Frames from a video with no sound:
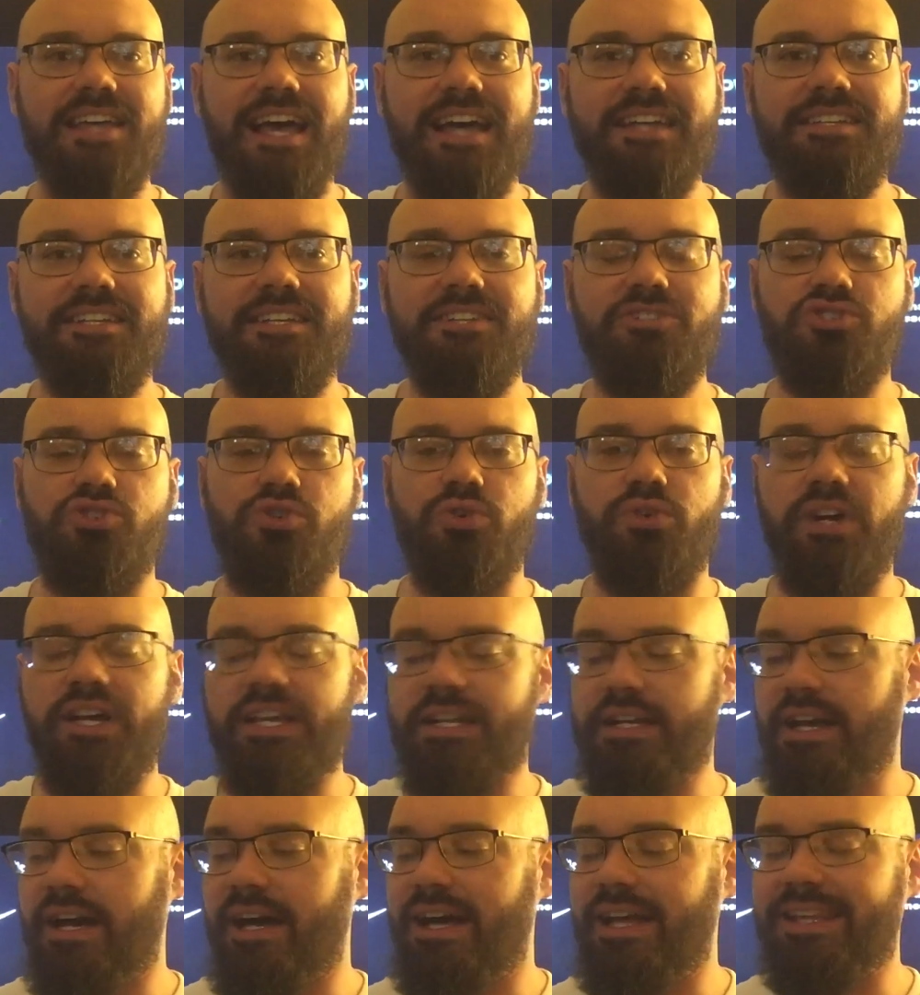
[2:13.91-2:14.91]
I did
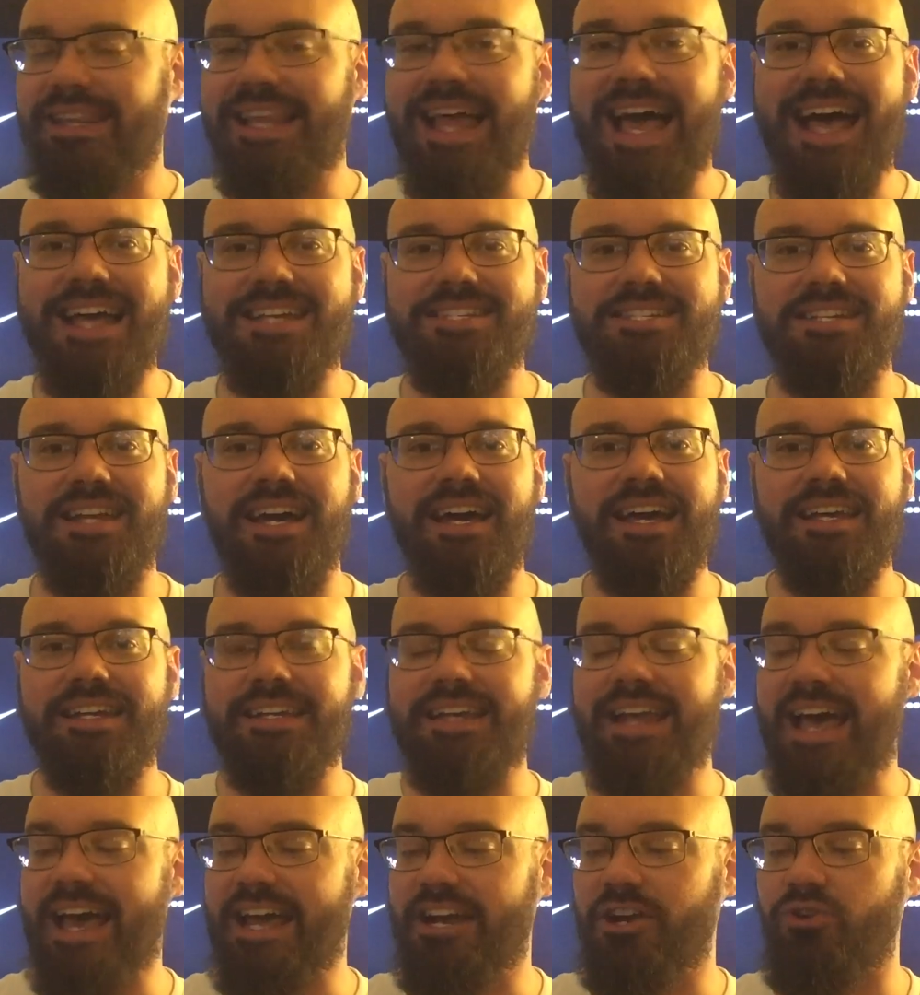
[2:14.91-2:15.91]
join last night
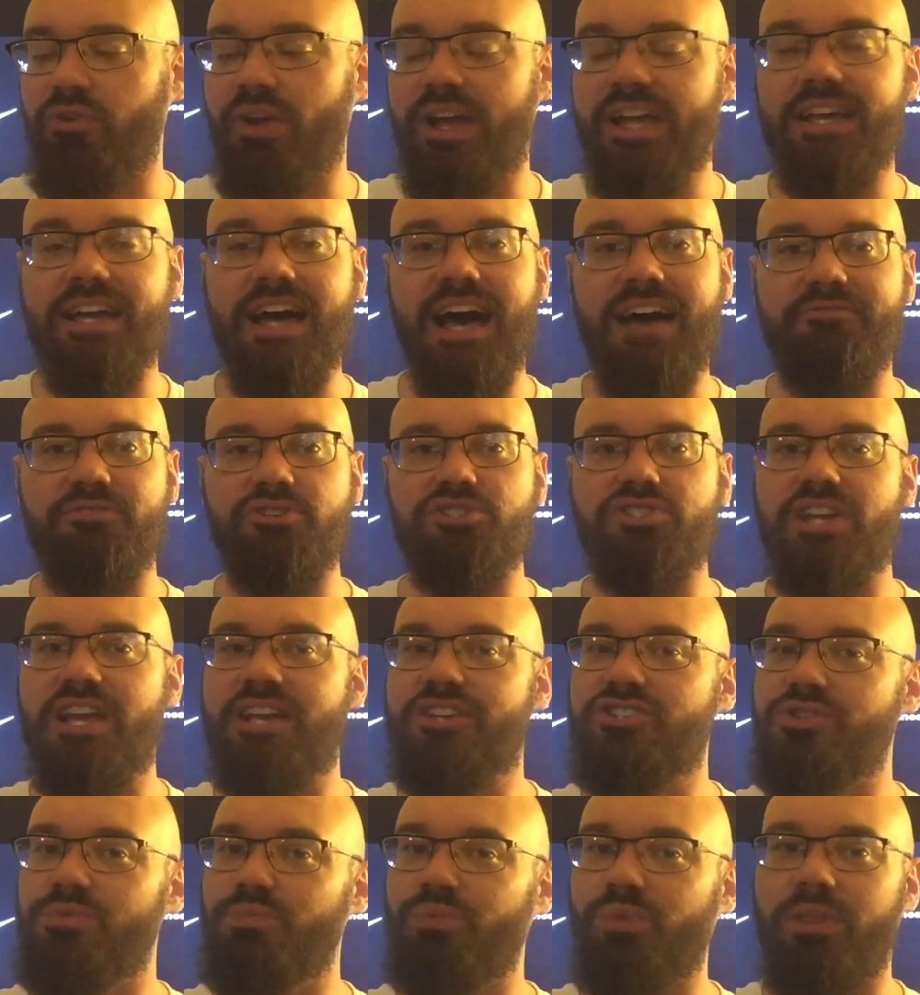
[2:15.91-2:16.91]
and had a great
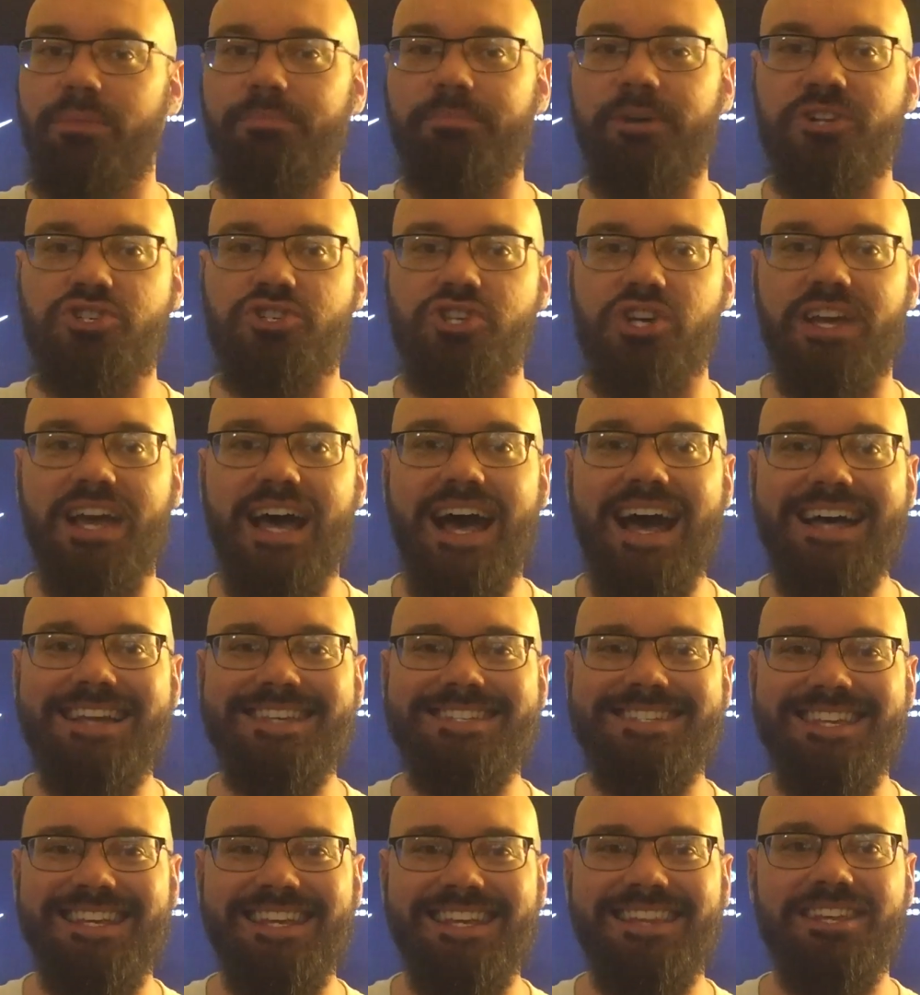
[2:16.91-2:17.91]
conversation with a bunch of
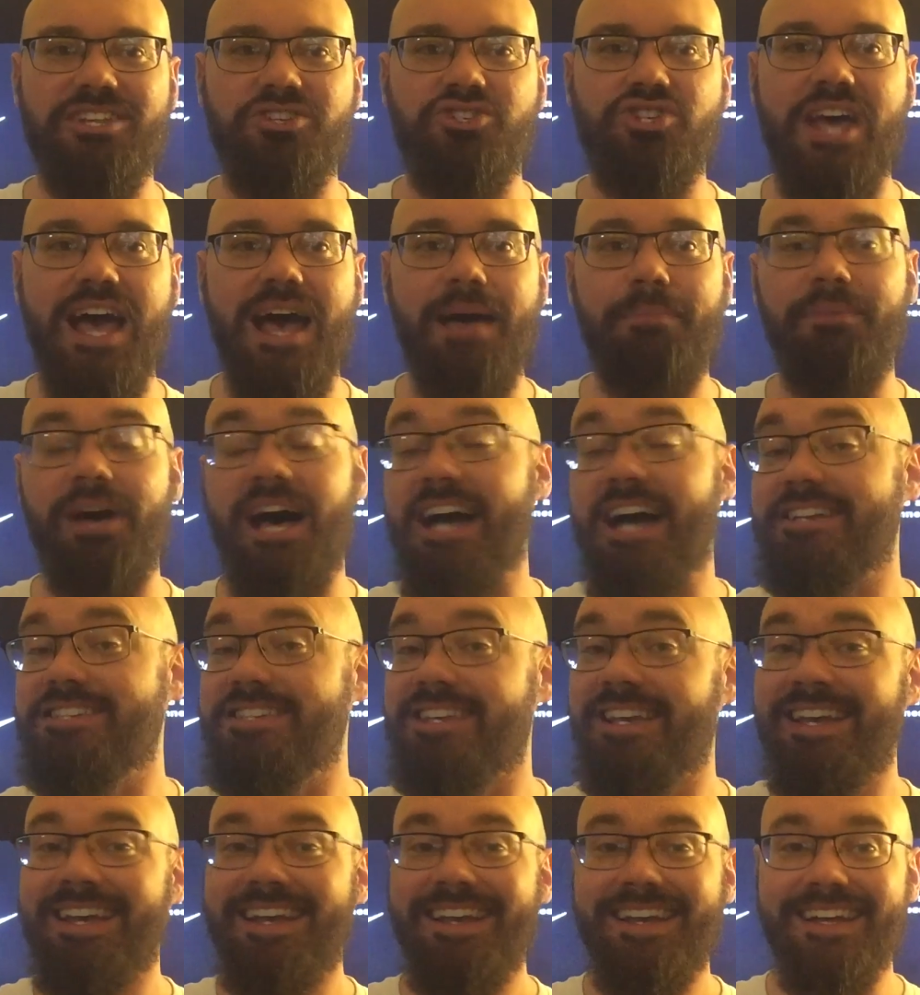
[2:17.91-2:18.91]
guys in the chat box
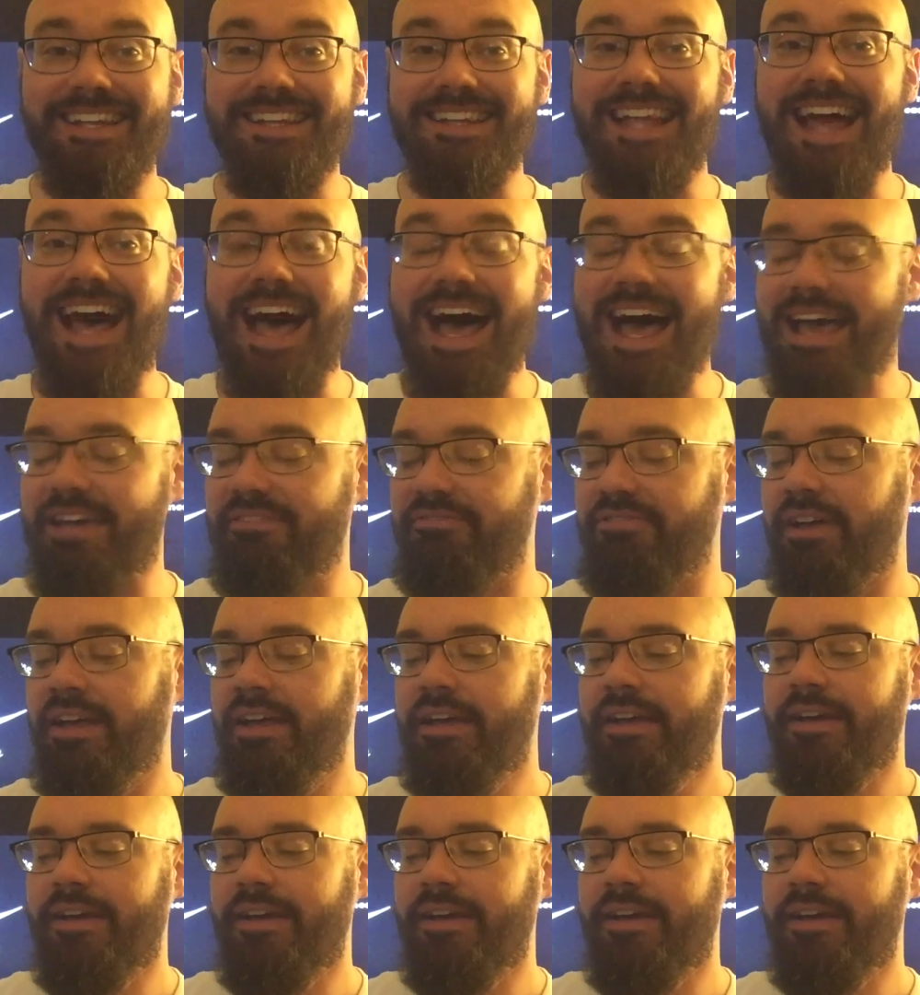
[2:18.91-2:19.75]
live.